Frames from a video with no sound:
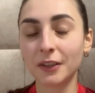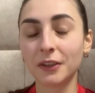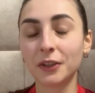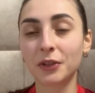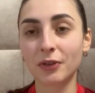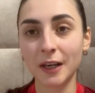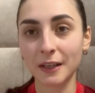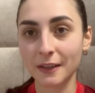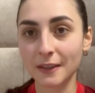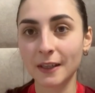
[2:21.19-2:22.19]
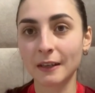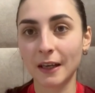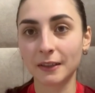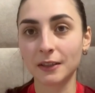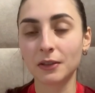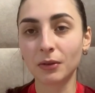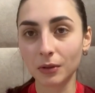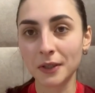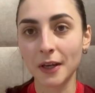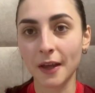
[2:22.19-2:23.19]
Ukrainians connected all
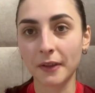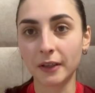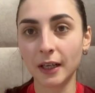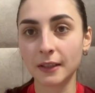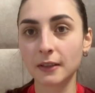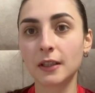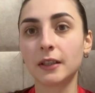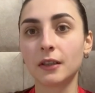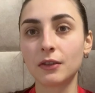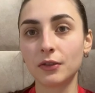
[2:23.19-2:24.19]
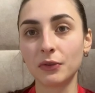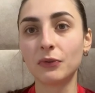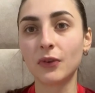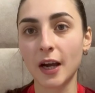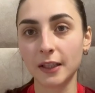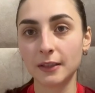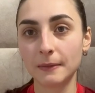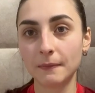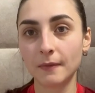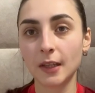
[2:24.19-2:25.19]
together and started to fight
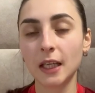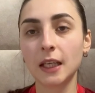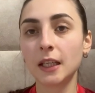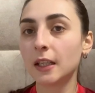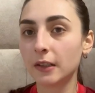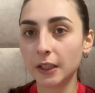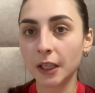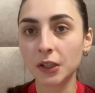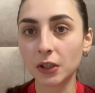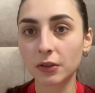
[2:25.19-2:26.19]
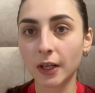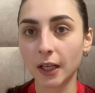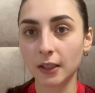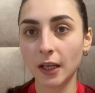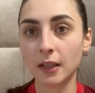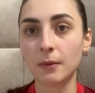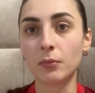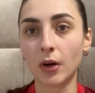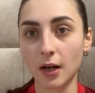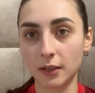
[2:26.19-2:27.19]
here in Ukraine and
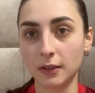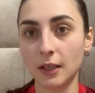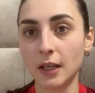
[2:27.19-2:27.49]
abroad.